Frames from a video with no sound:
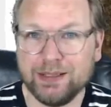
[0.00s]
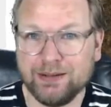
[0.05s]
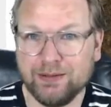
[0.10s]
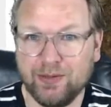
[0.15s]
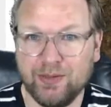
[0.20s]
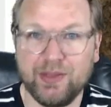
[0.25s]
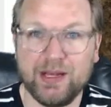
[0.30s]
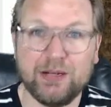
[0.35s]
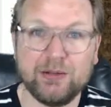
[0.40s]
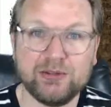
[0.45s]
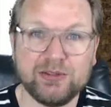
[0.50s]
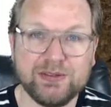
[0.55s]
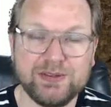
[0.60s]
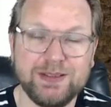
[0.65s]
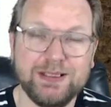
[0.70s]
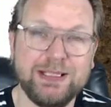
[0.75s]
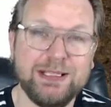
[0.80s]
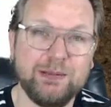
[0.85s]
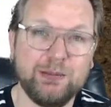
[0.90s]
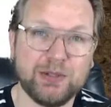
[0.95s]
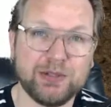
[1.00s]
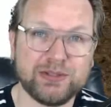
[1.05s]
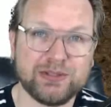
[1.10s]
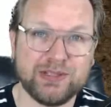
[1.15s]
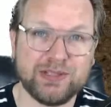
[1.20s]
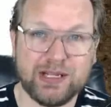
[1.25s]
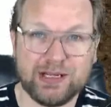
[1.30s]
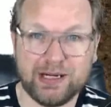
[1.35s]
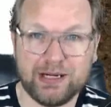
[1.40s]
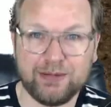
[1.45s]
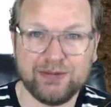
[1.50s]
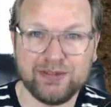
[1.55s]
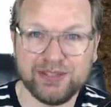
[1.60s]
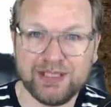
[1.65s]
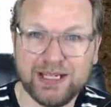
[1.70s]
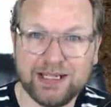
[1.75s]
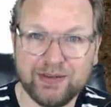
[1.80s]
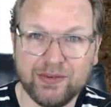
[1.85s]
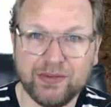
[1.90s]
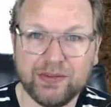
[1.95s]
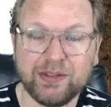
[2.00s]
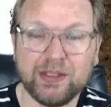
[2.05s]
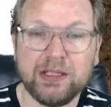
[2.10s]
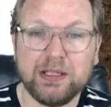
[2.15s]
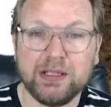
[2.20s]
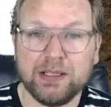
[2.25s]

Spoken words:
in 1,000 emails that I've sent,